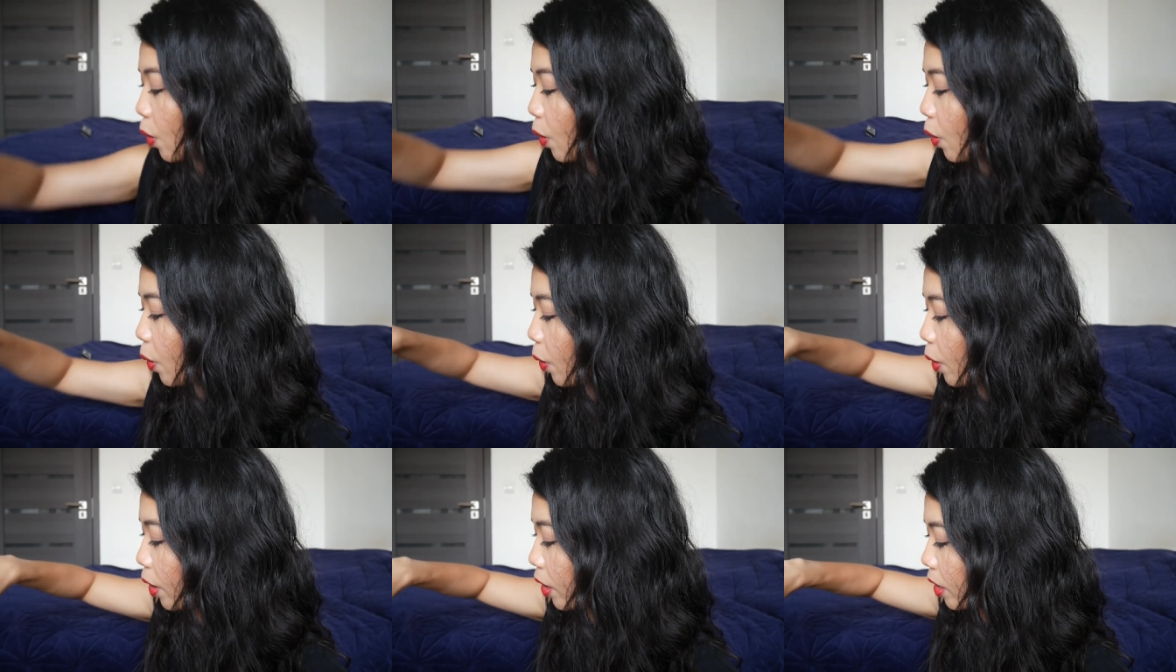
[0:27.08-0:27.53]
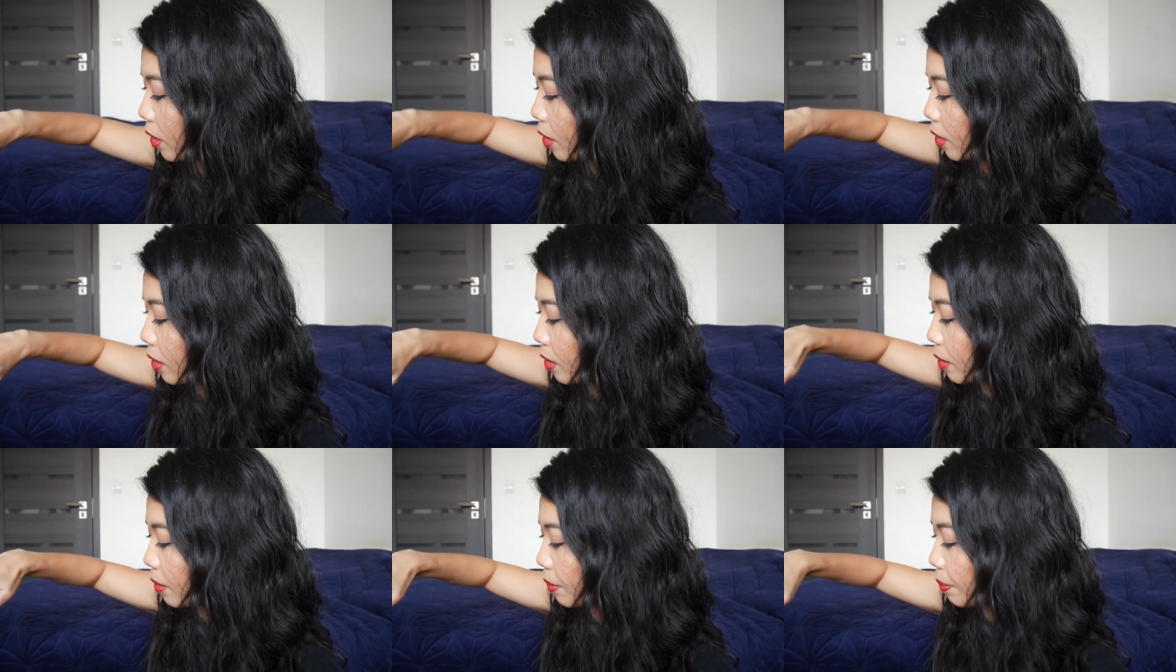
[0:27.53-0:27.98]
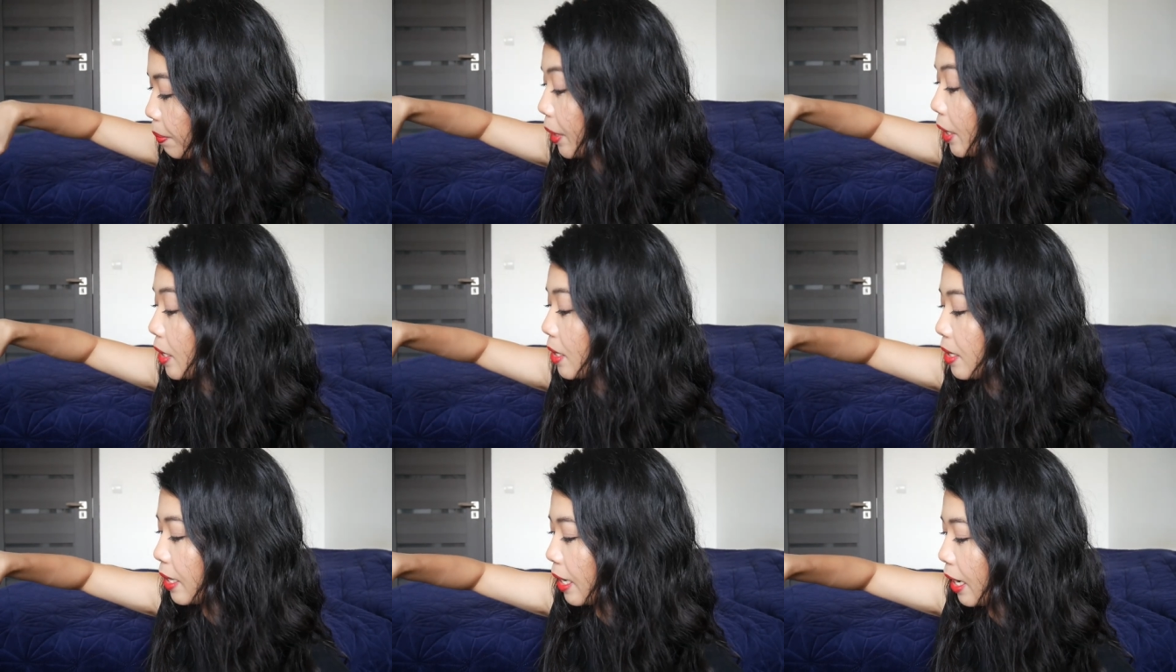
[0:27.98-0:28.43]
on
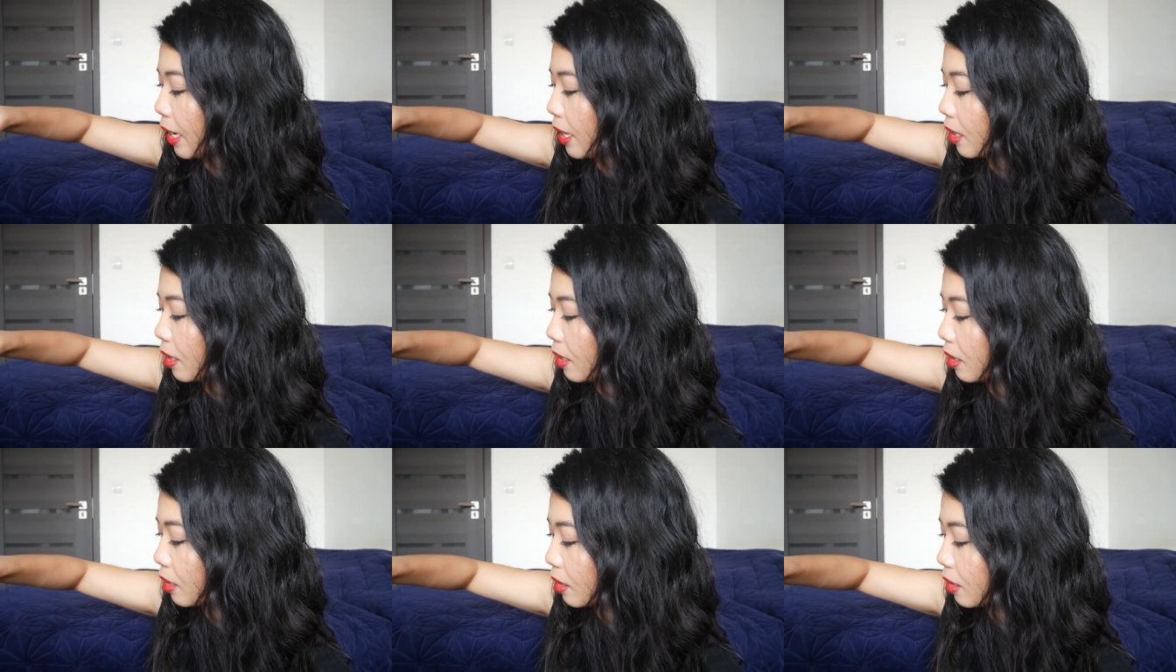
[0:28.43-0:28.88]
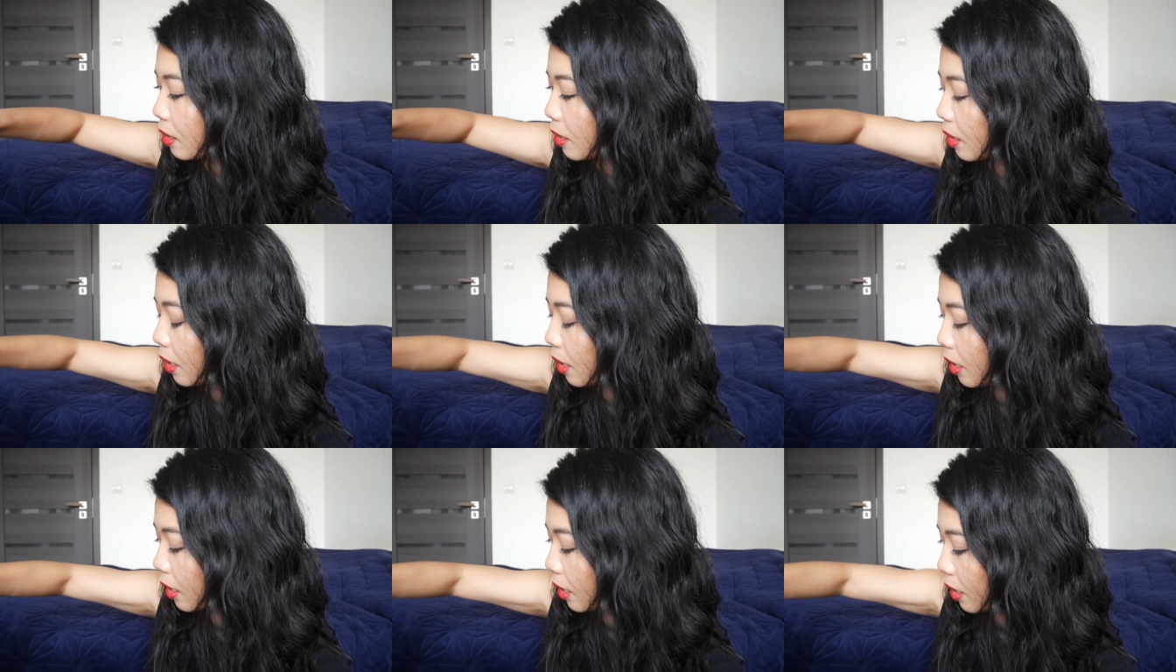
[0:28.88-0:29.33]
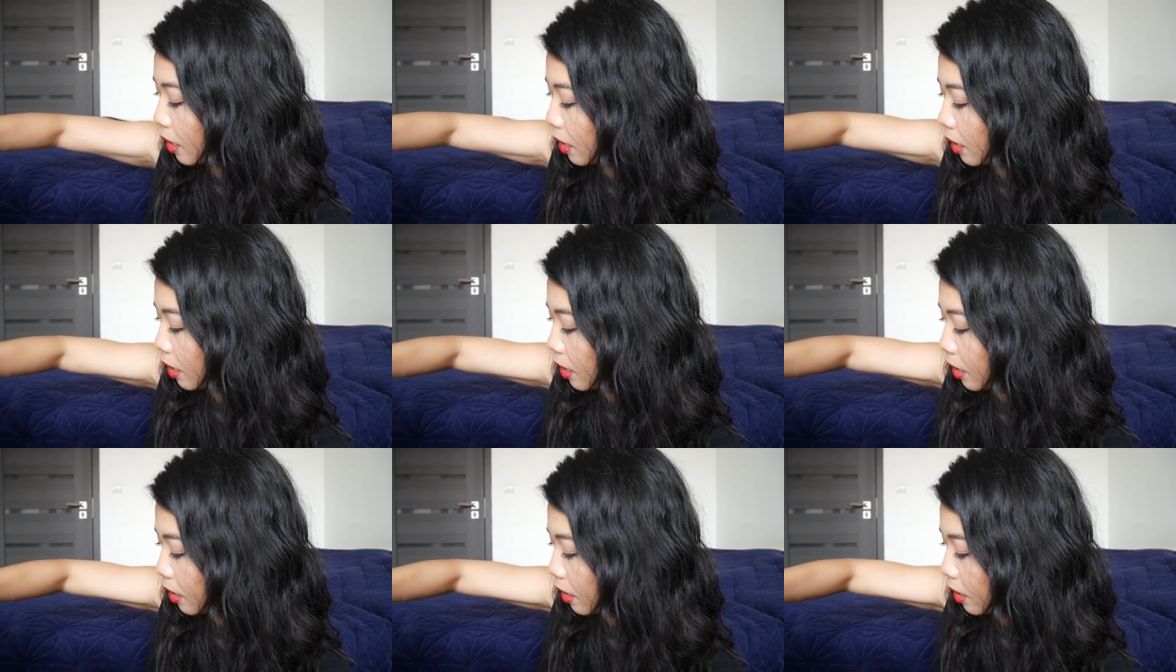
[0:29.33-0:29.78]
big sale
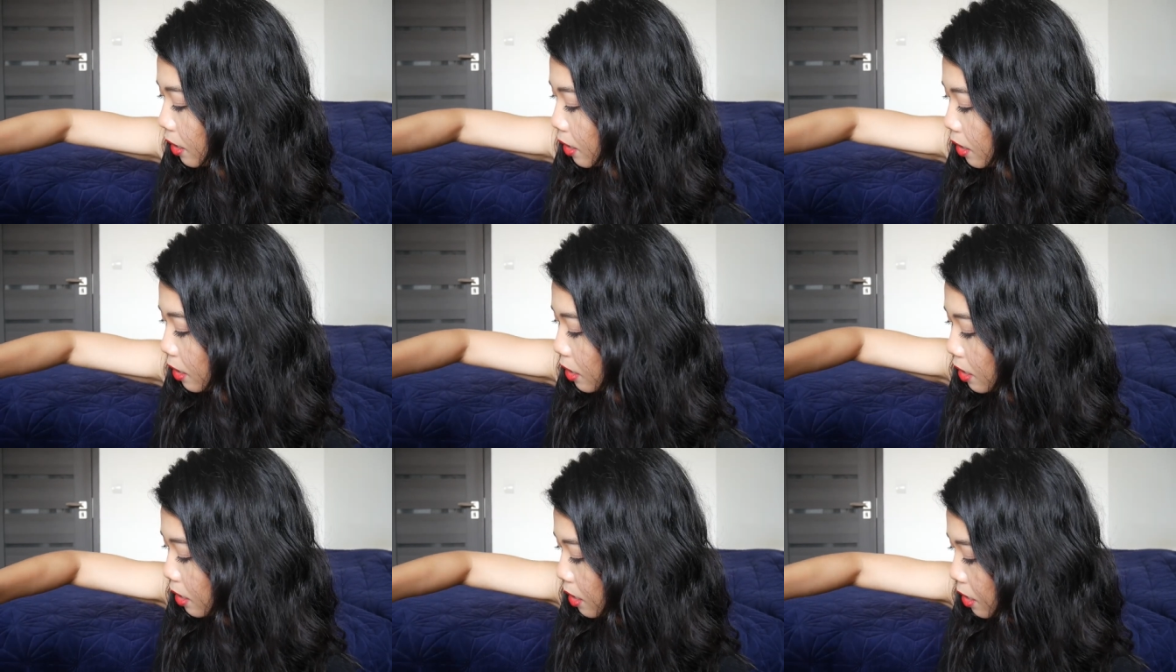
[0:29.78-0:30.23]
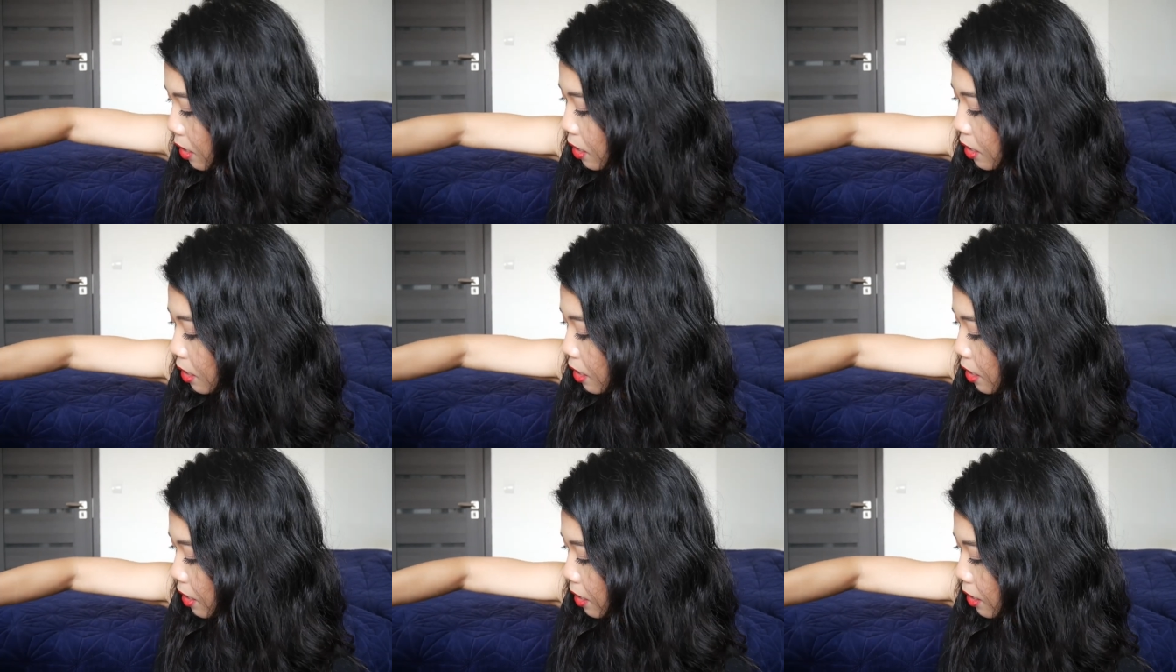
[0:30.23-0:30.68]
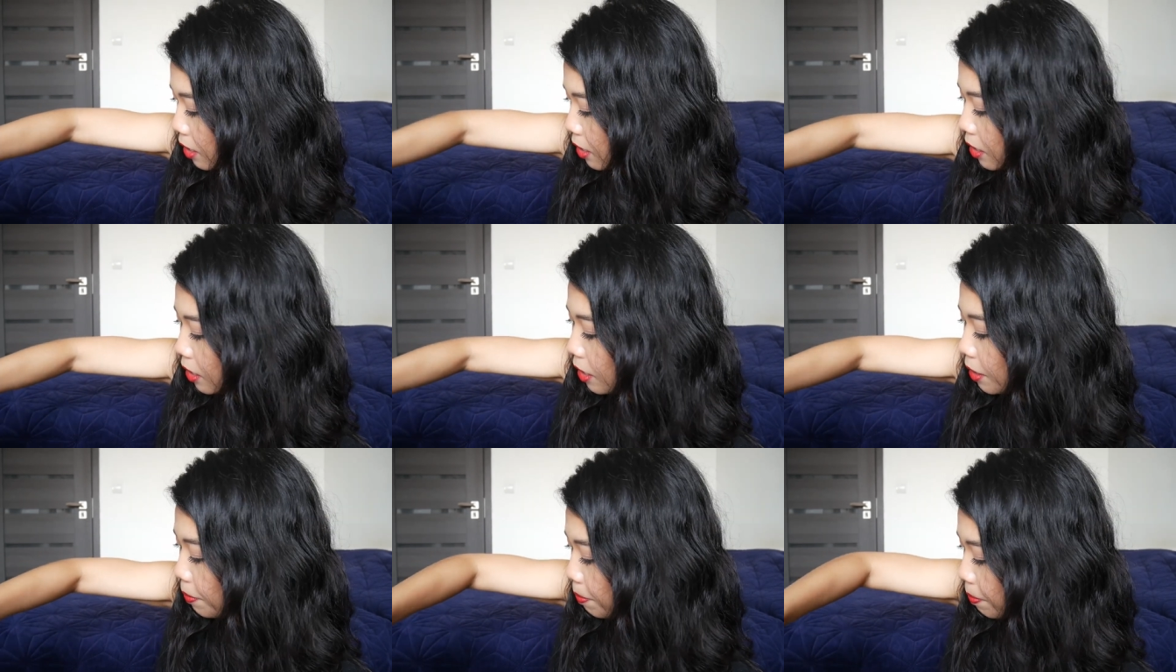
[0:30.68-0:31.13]
and
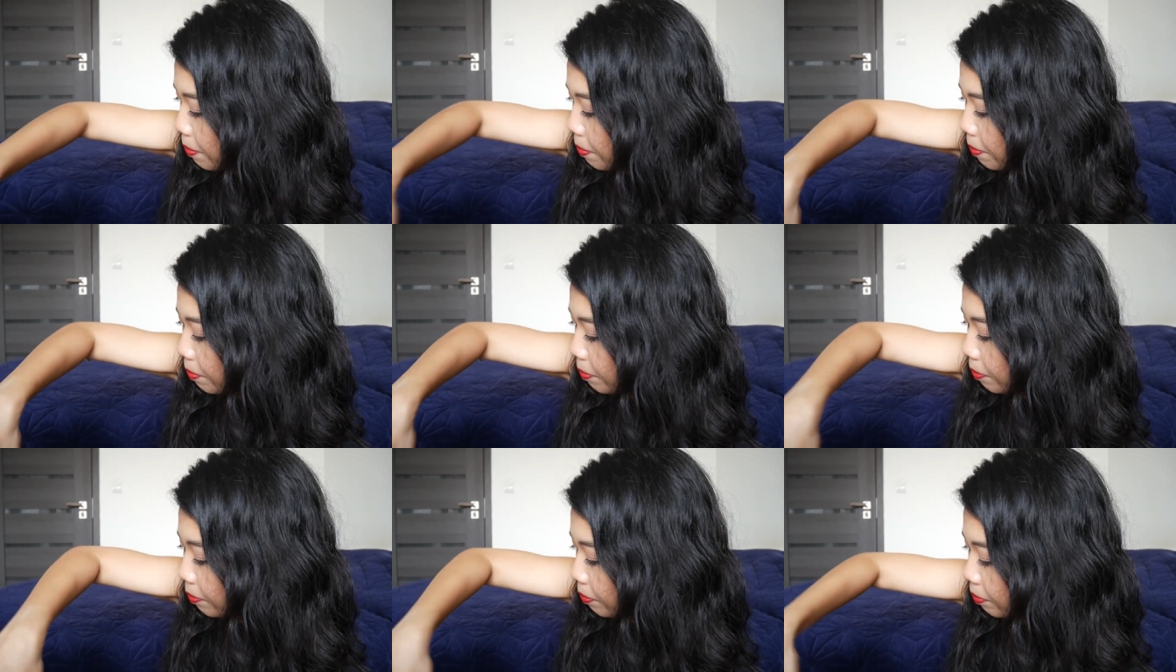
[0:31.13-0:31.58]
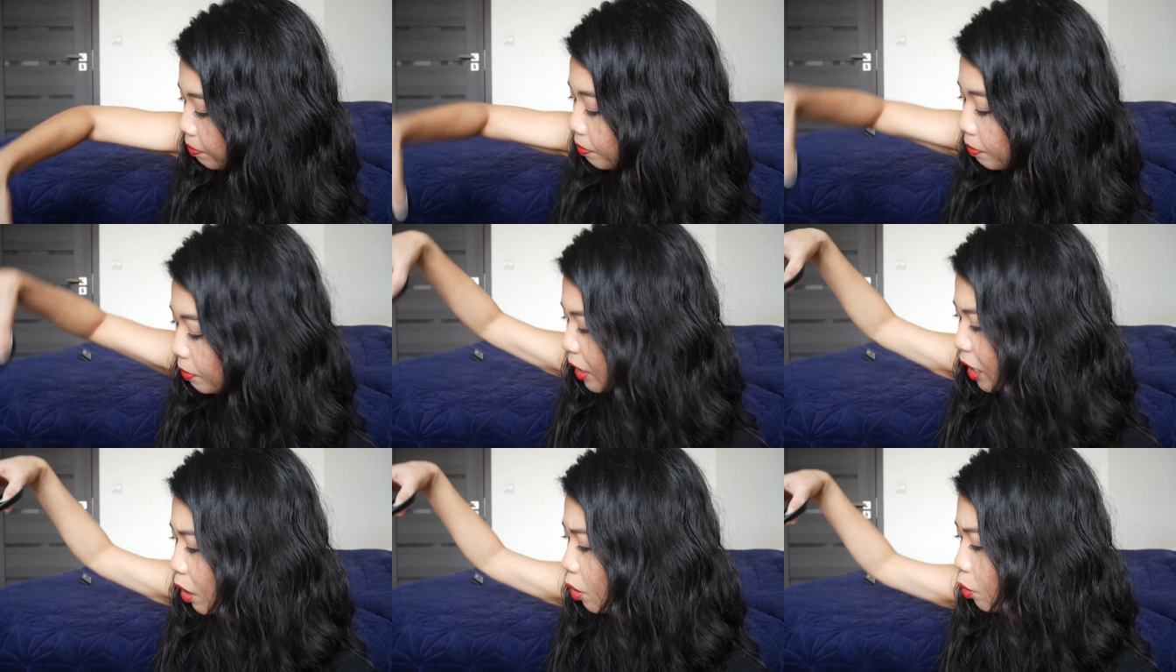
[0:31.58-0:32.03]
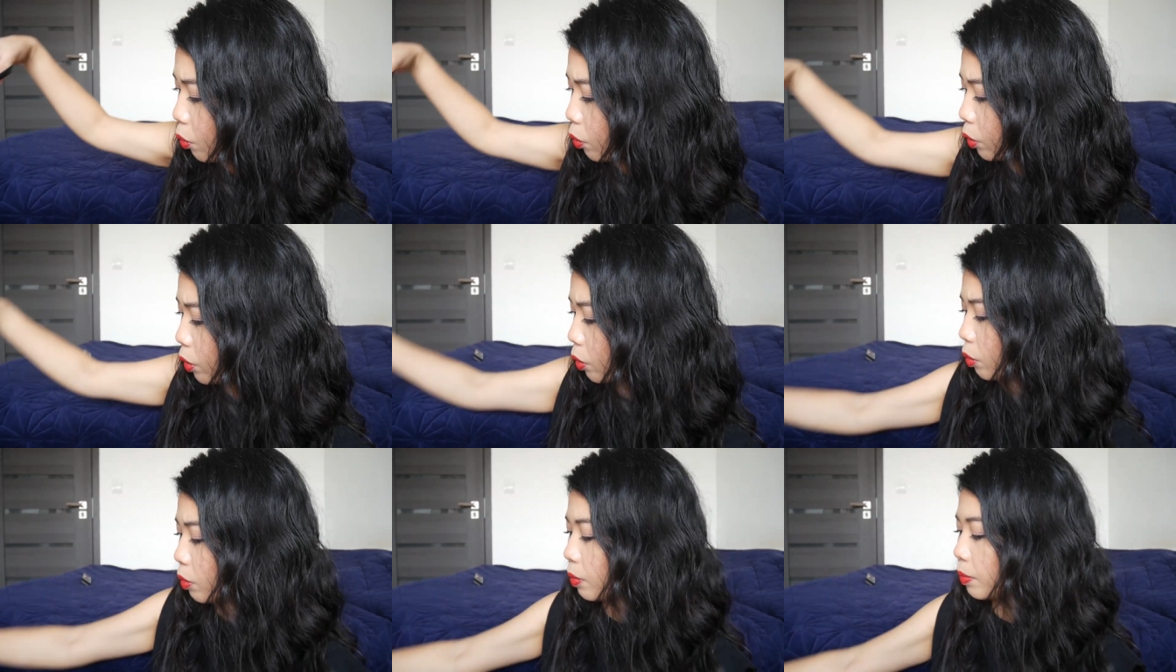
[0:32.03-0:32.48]
Yep. Oh
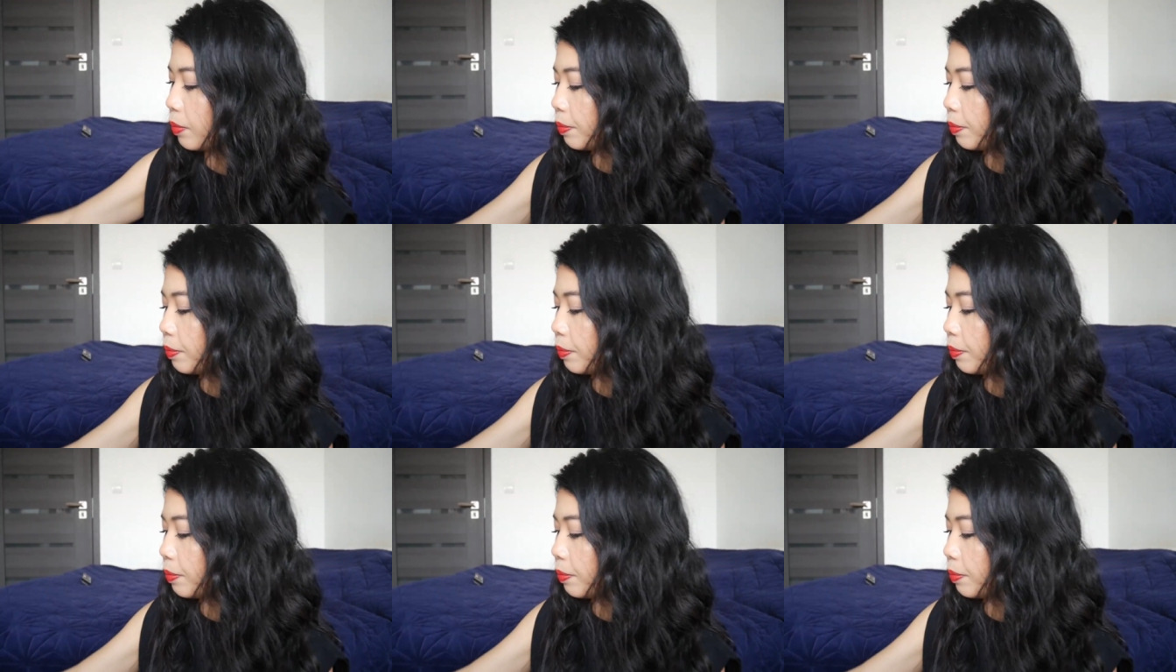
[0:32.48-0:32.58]
no.